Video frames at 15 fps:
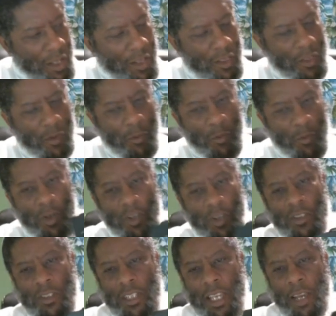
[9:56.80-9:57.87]
the
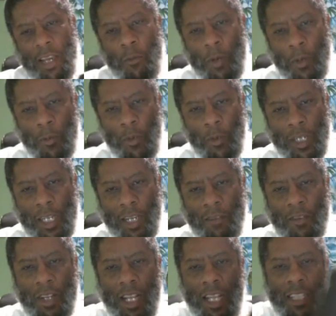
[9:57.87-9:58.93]
word that we were
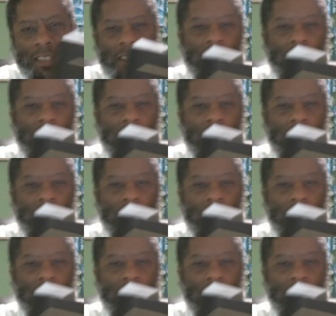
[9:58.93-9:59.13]
given as